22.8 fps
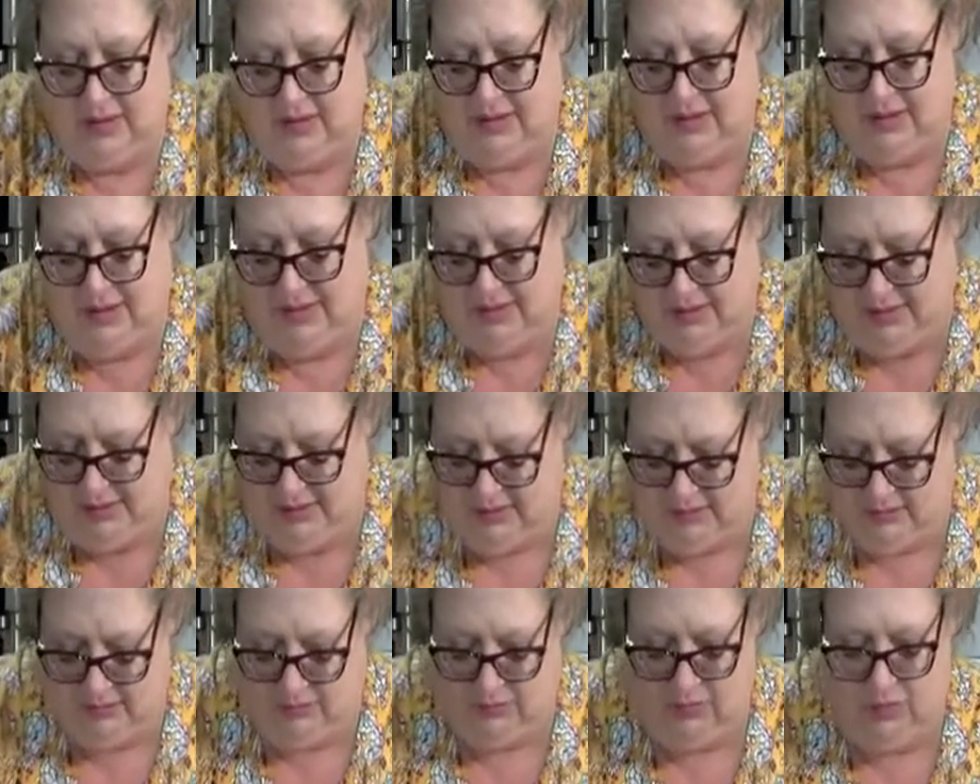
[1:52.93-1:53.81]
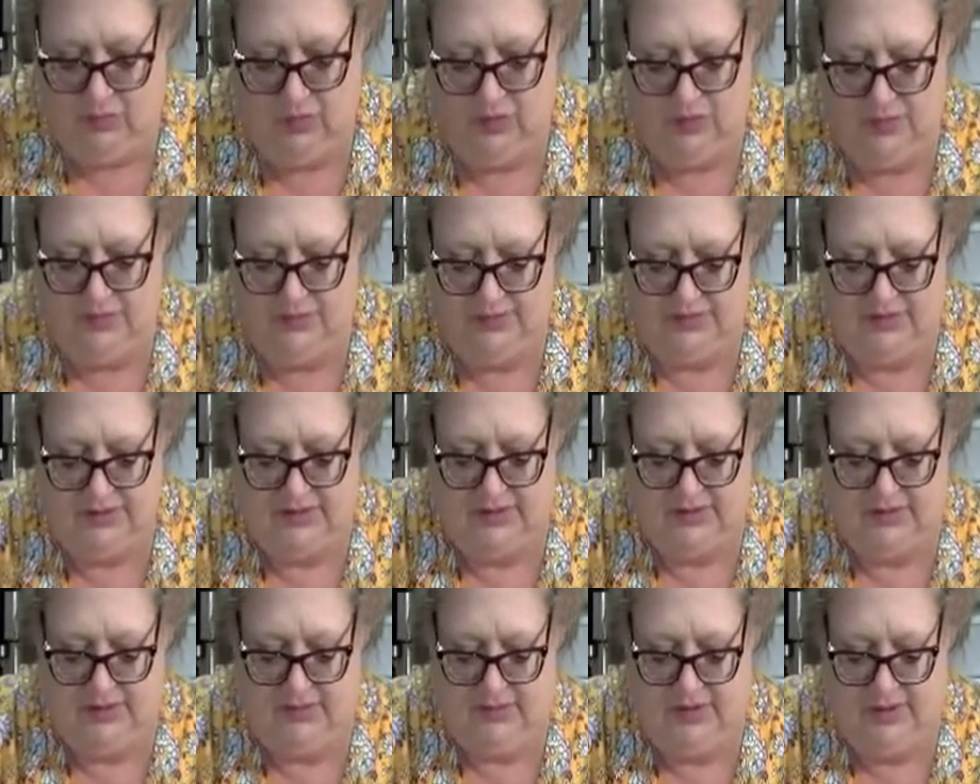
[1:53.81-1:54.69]
Whoop, it's
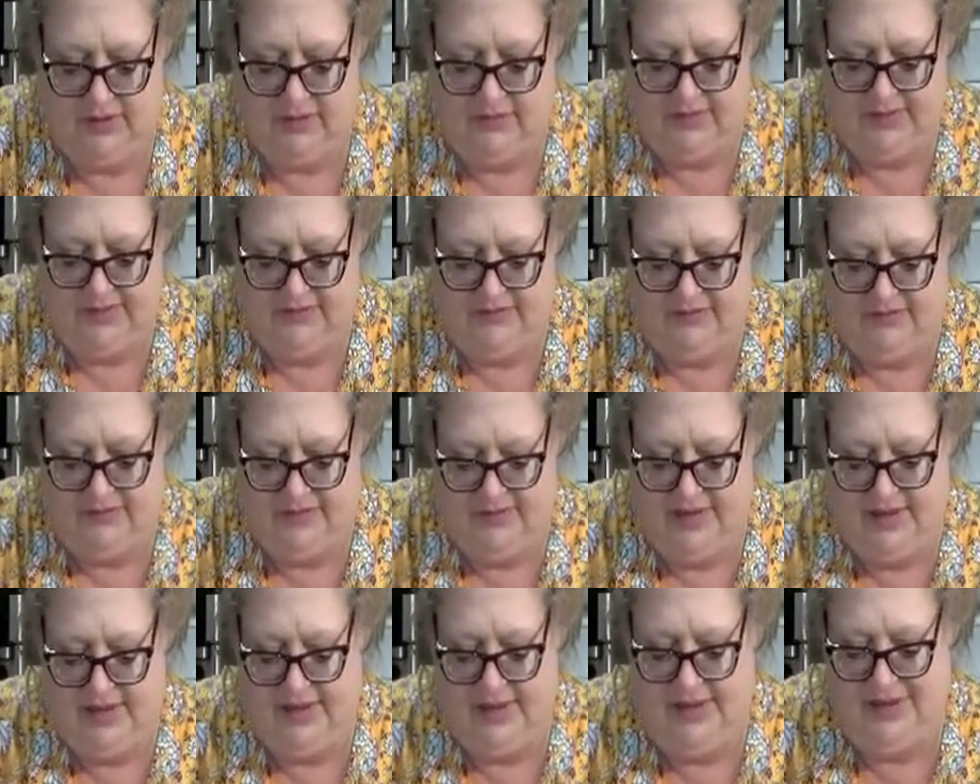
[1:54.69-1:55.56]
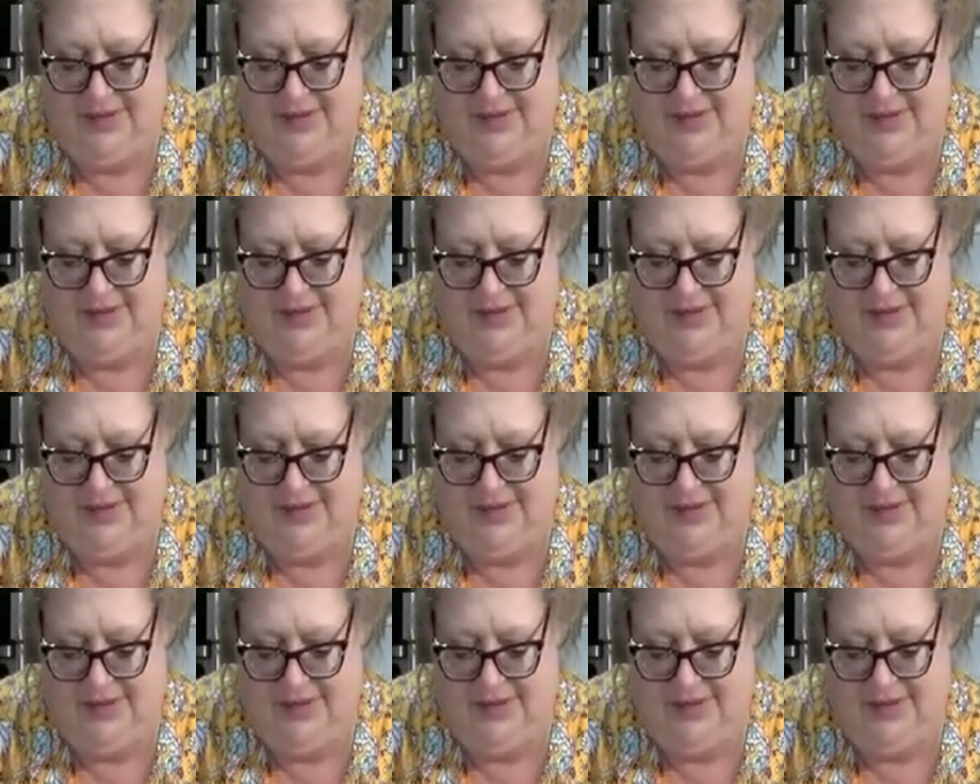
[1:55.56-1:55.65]
gonna run away from me.